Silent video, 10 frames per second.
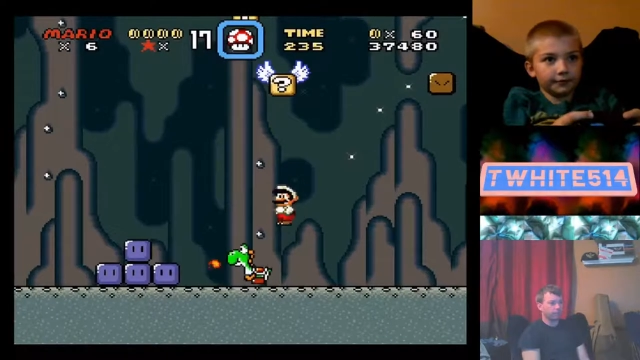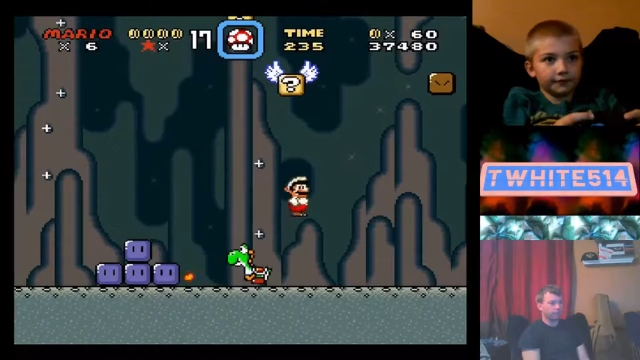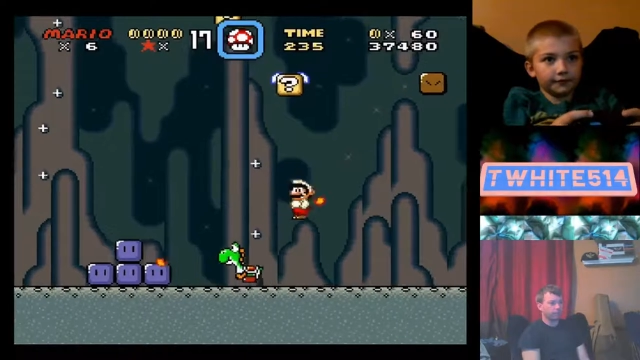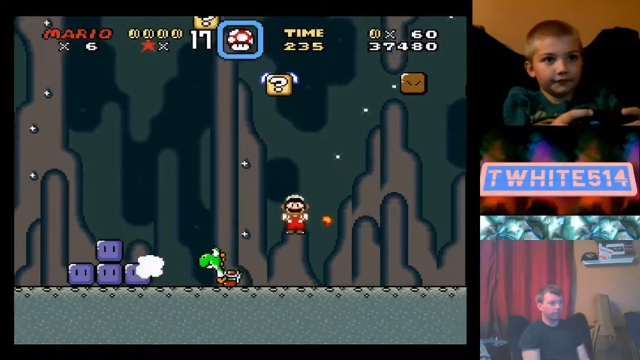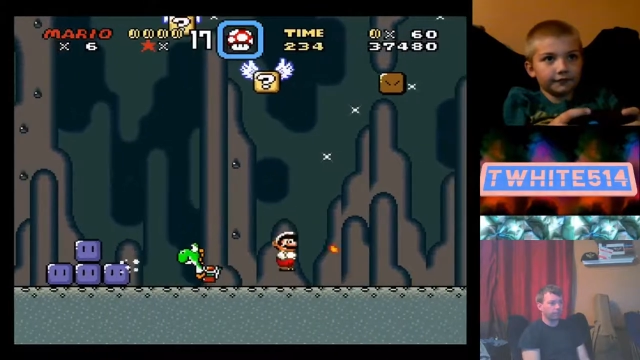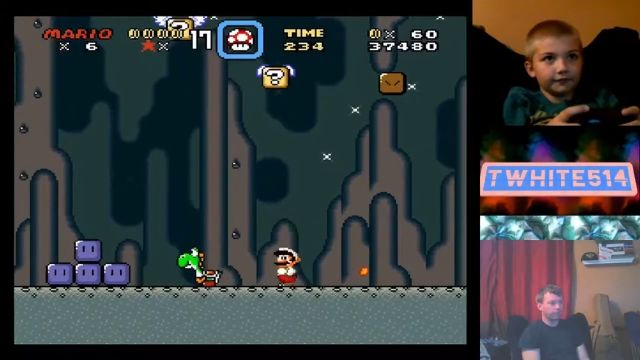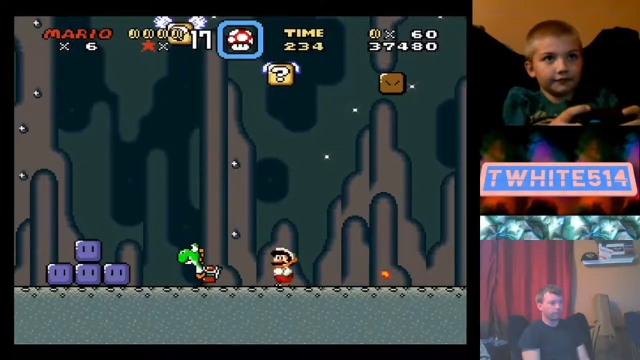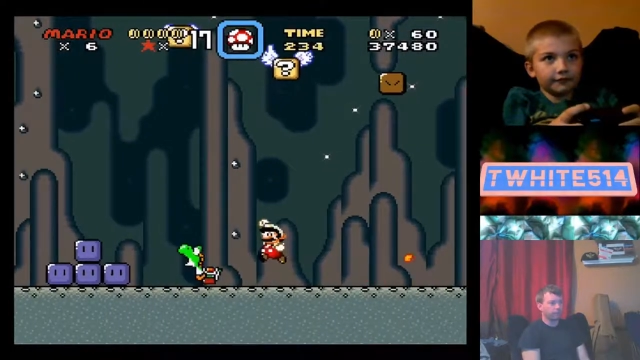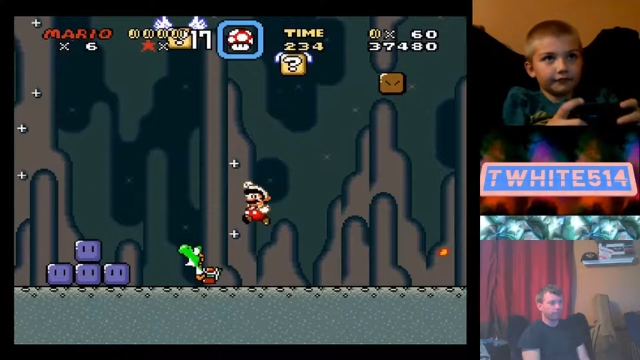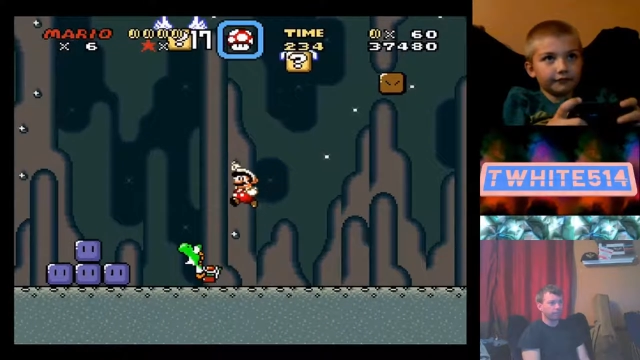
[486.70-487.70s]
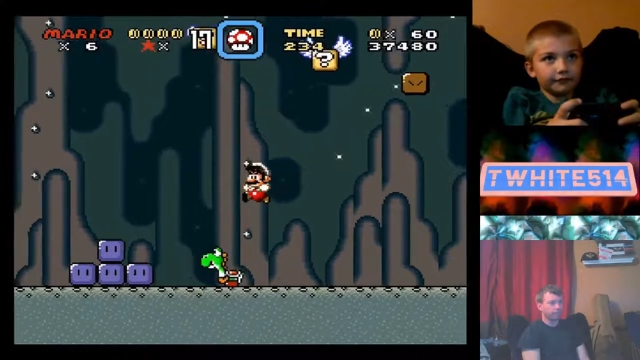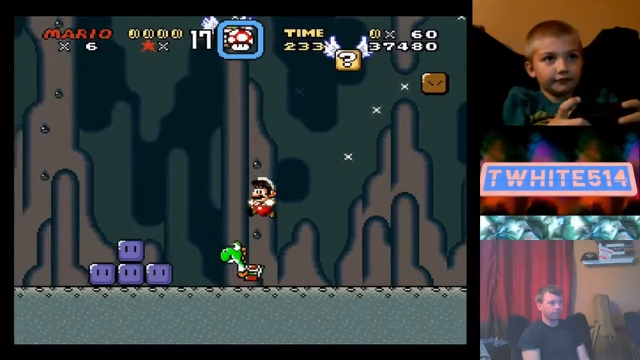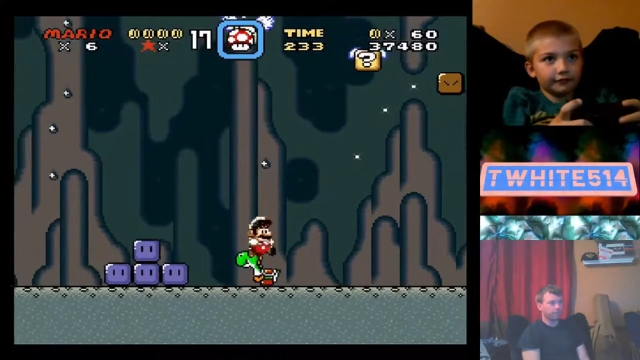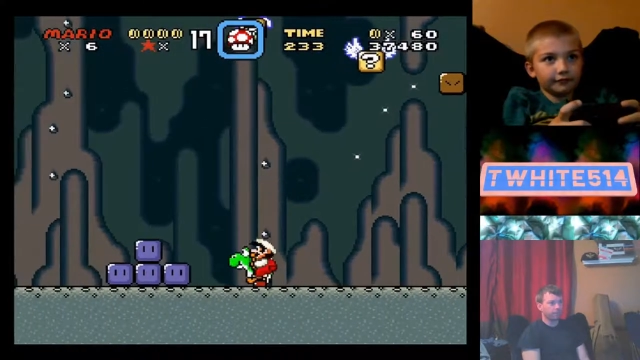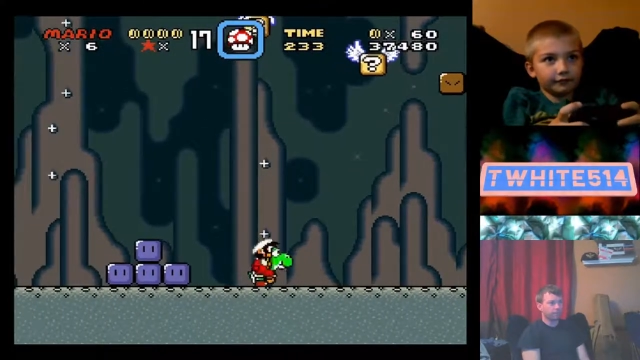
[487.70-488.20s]

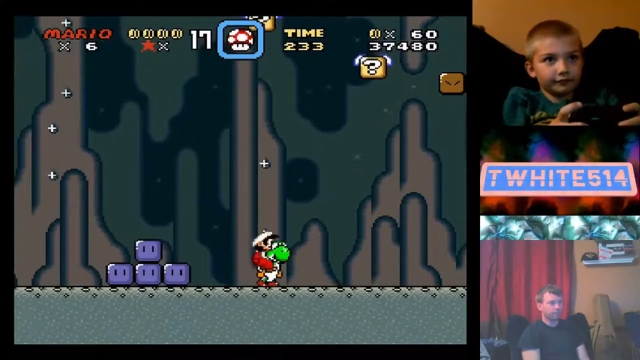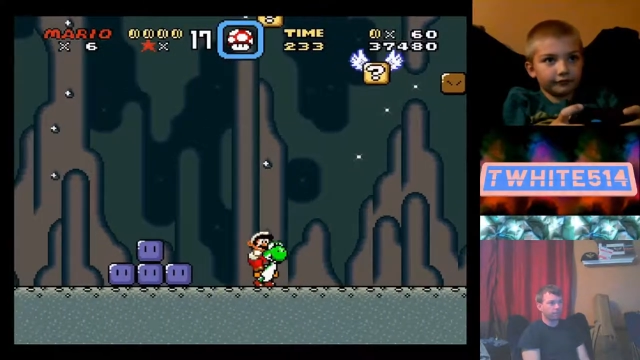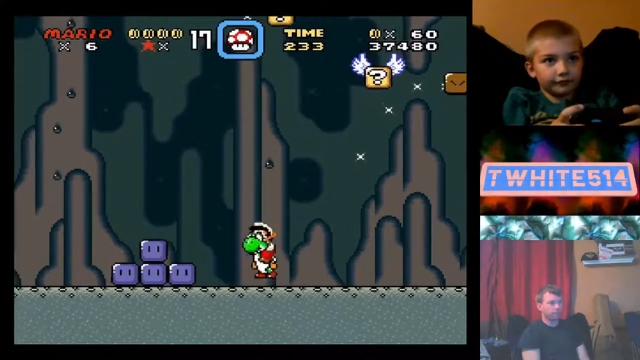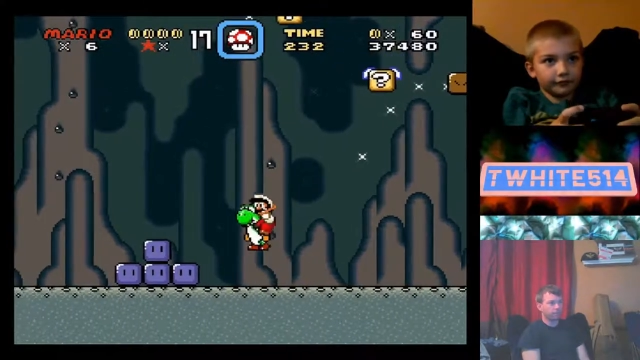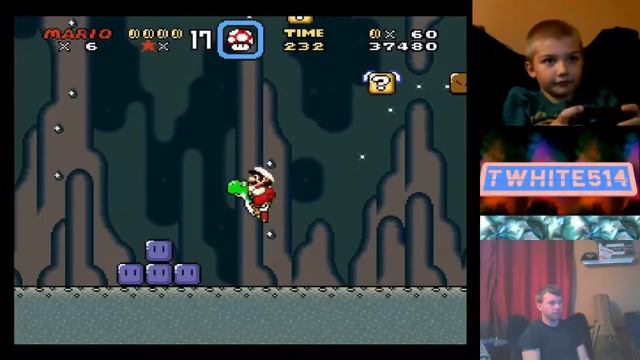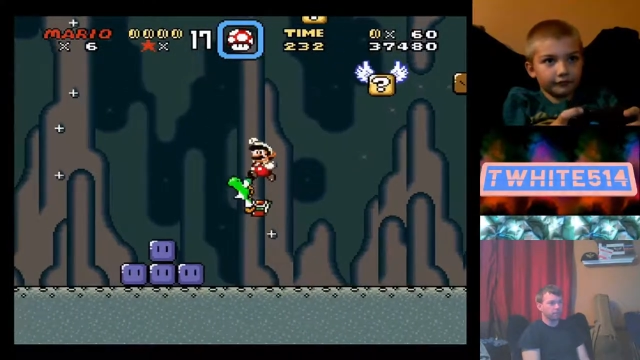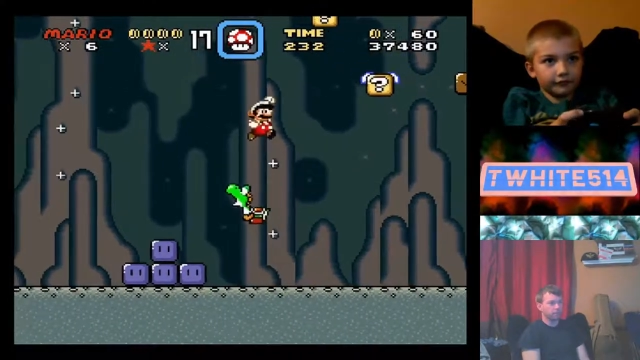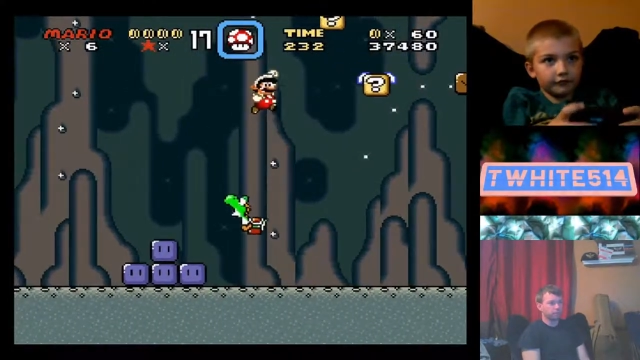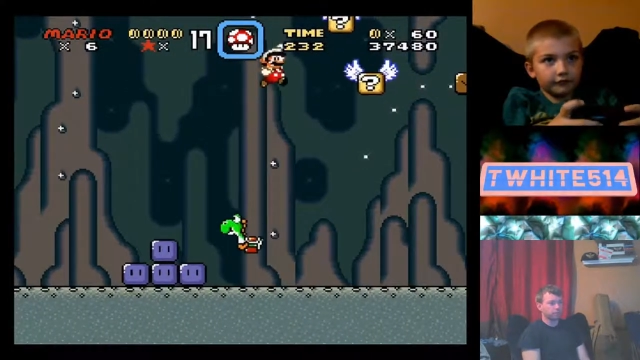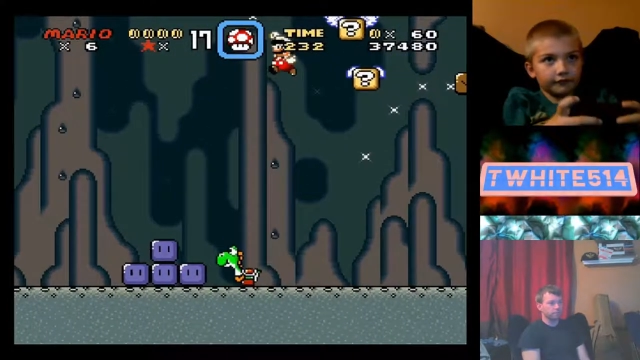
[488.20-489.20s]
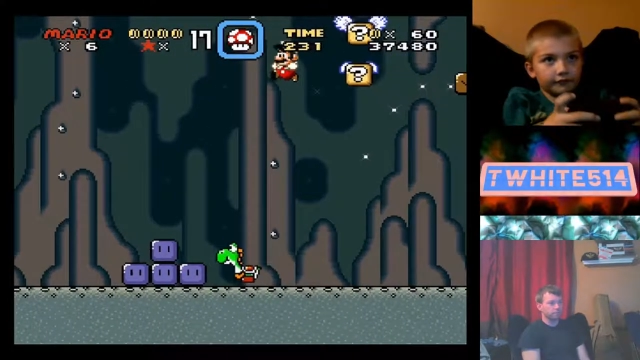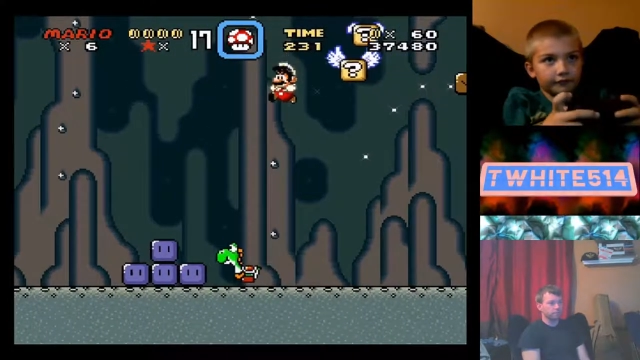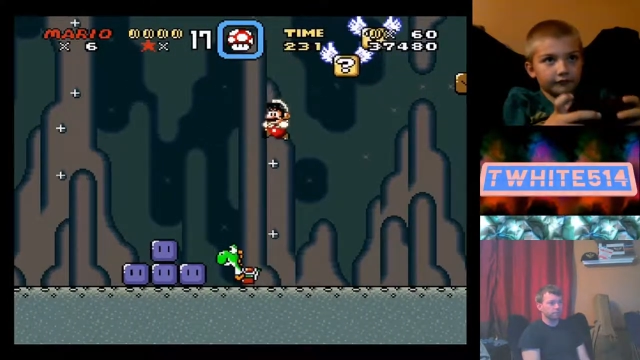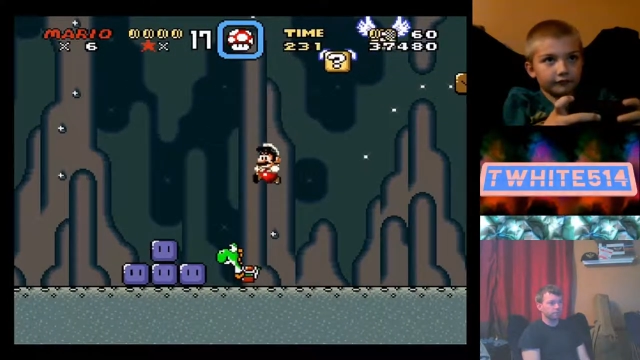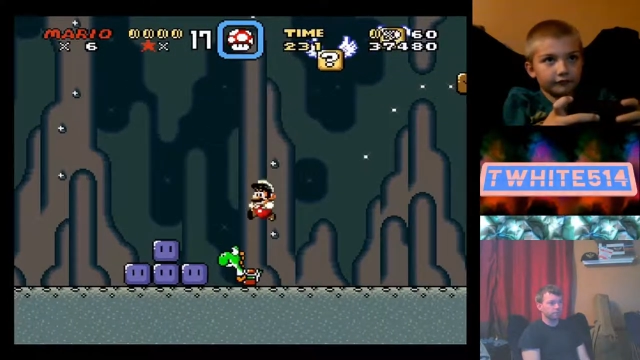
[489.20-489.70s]

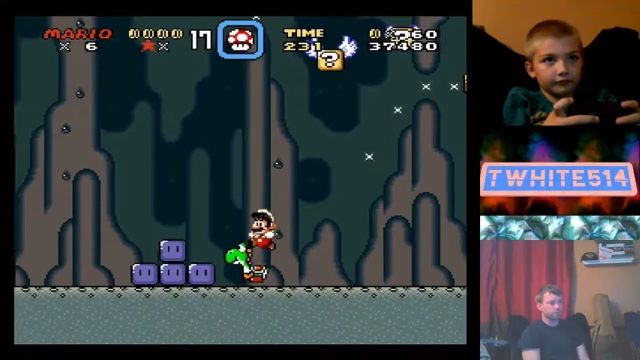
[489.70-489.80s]
(silence)